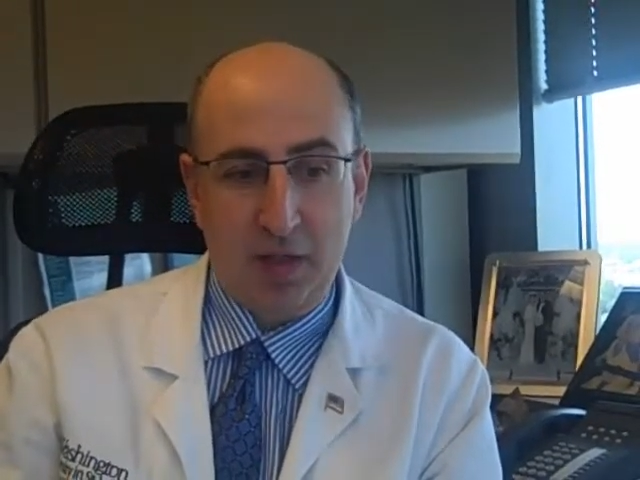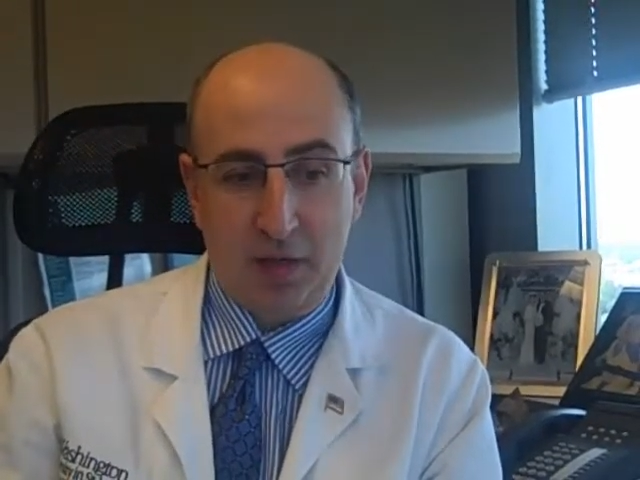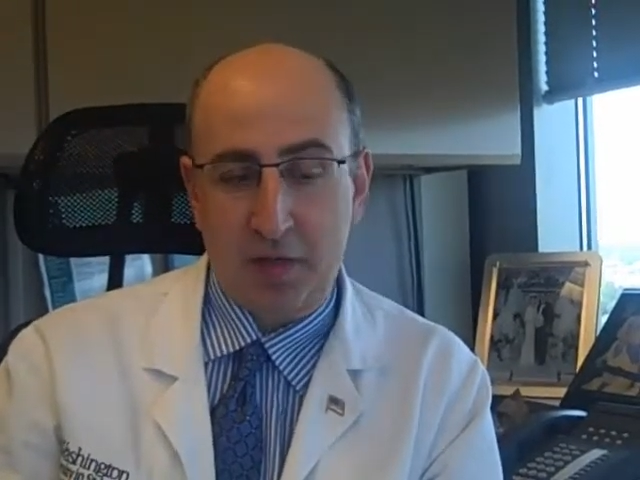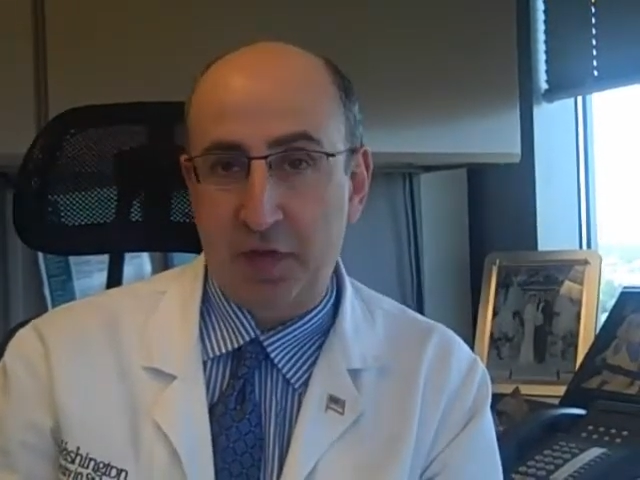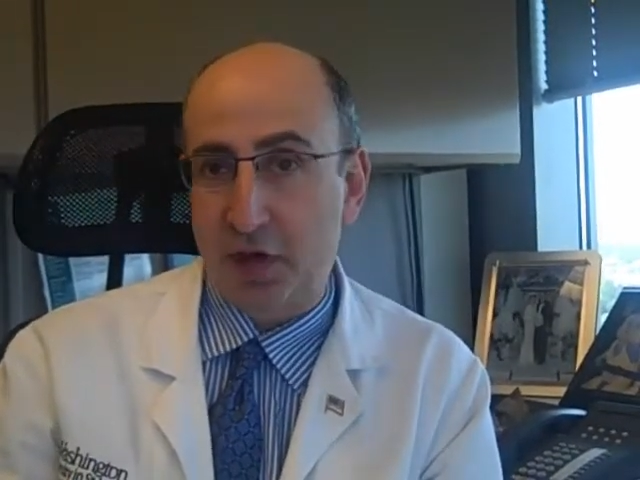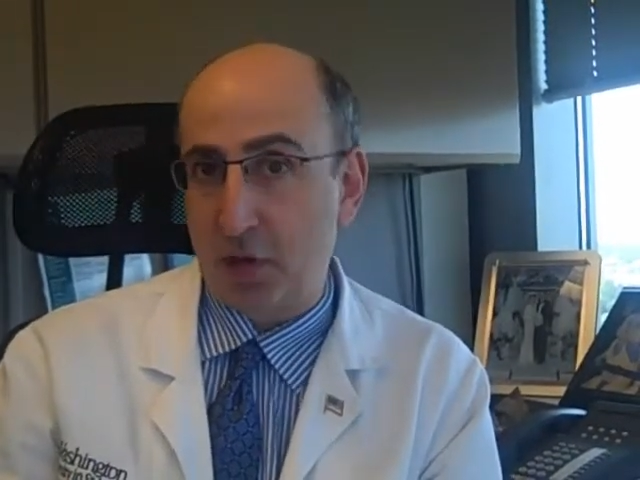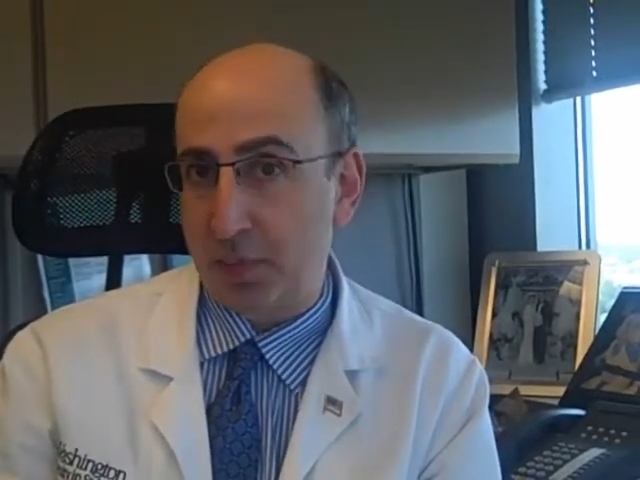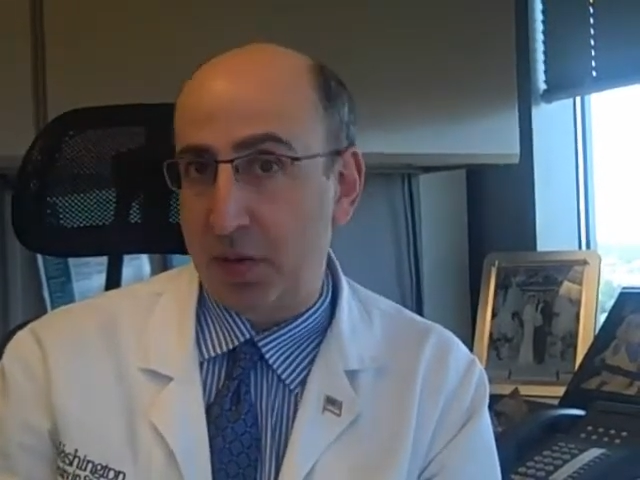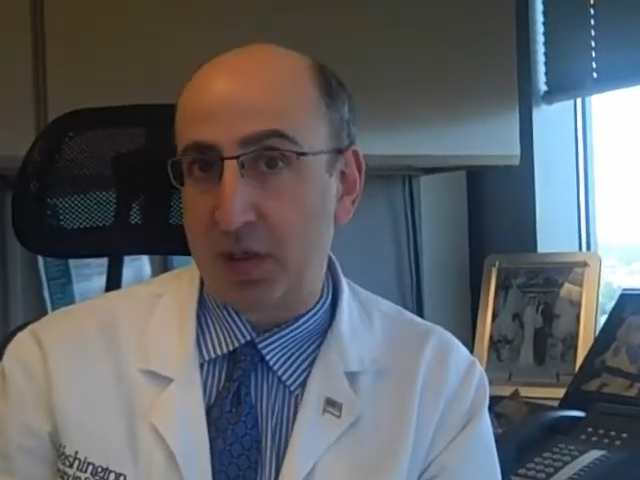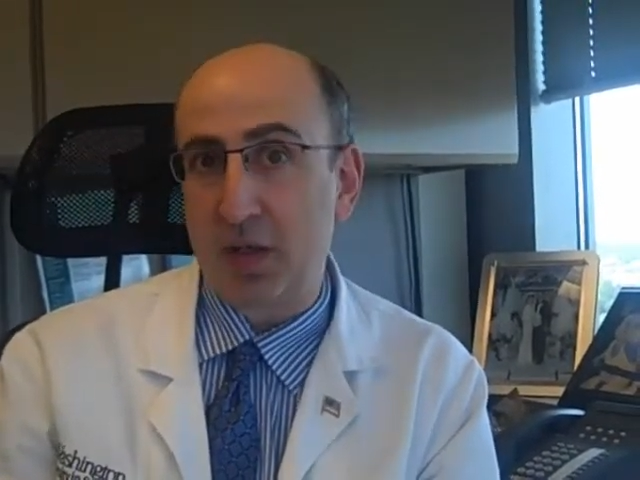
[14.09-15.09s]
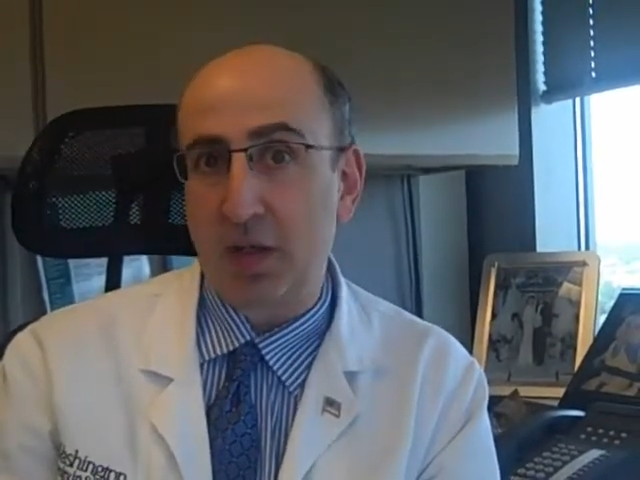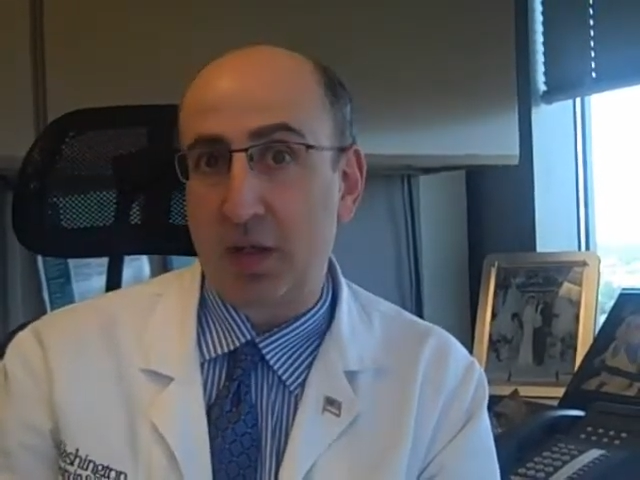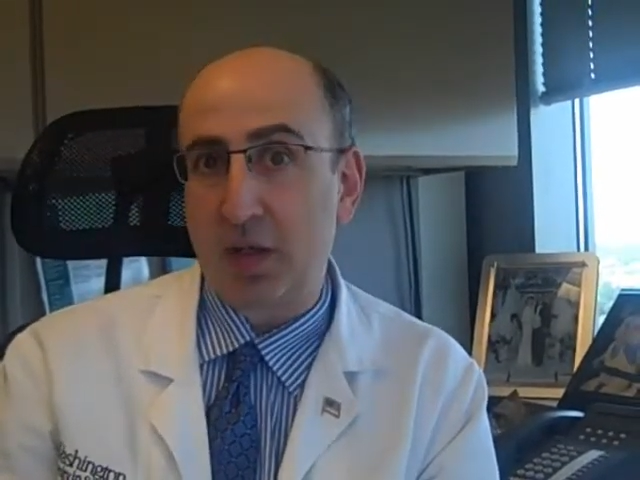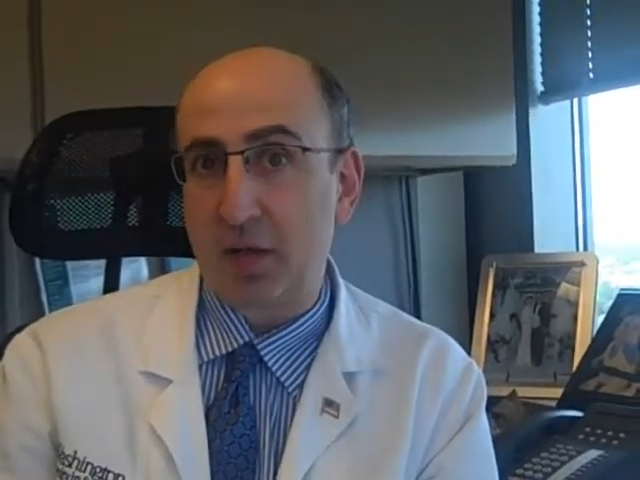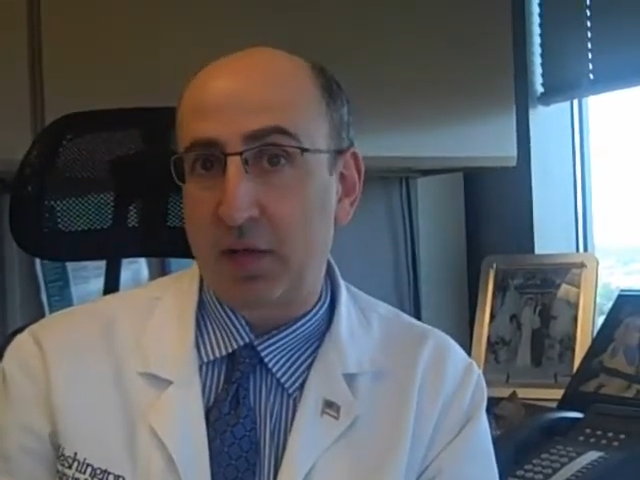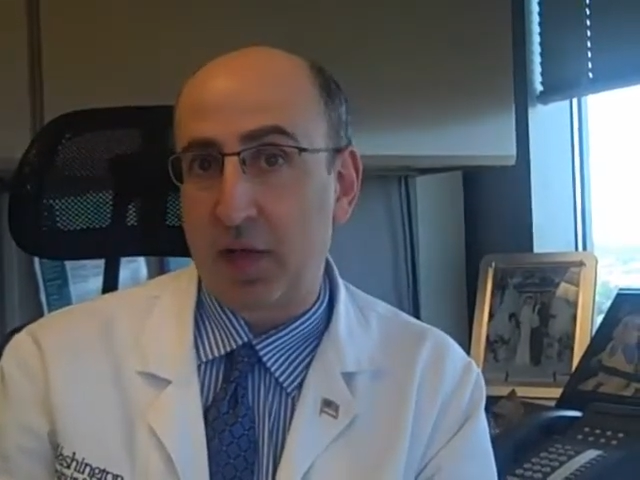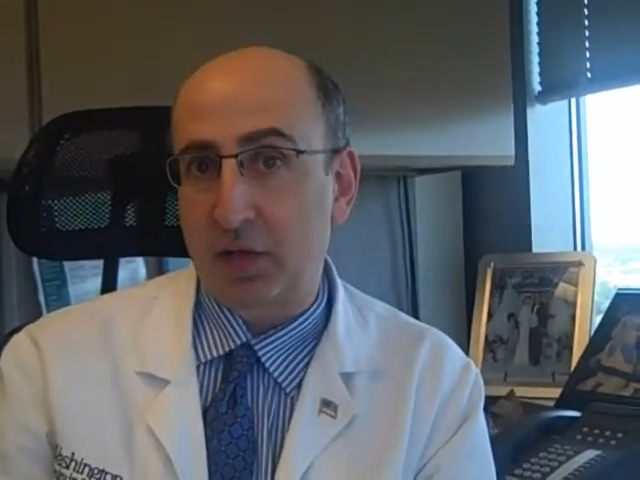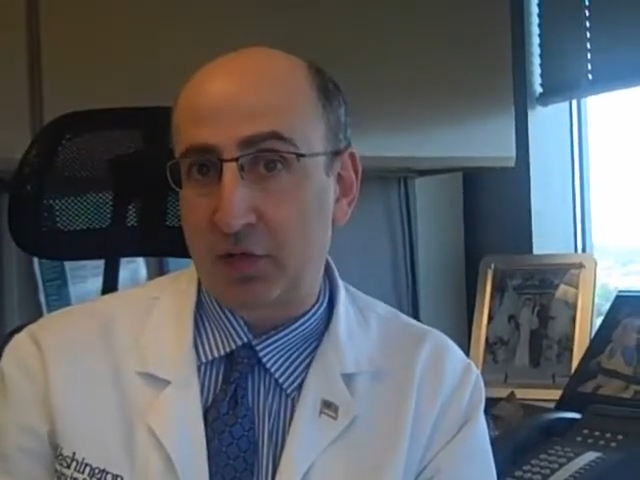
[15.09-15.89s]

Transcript: a therapy that